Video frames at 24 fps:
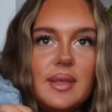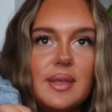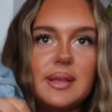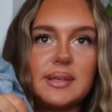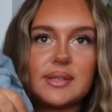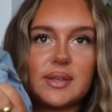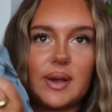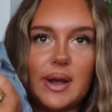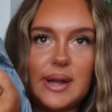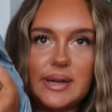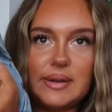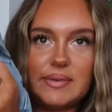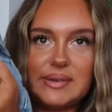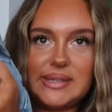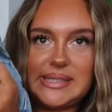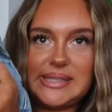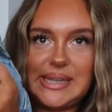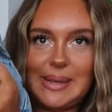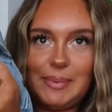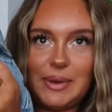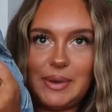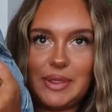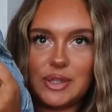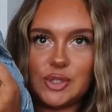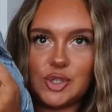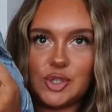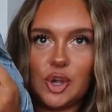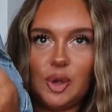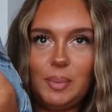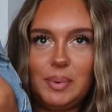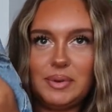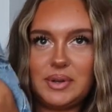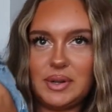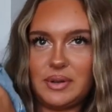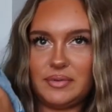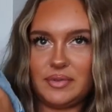There's kind of a dip at the
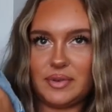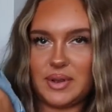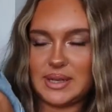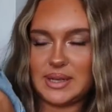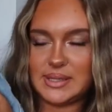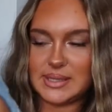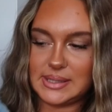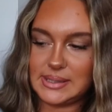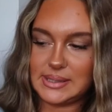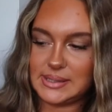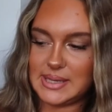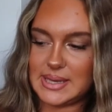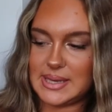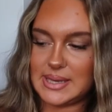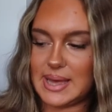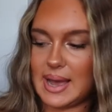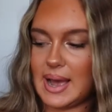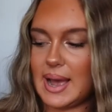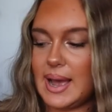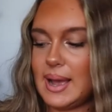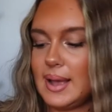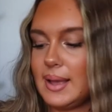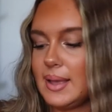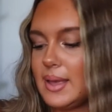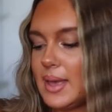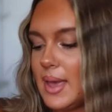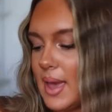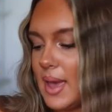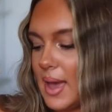top. I don't know if you guys can see that.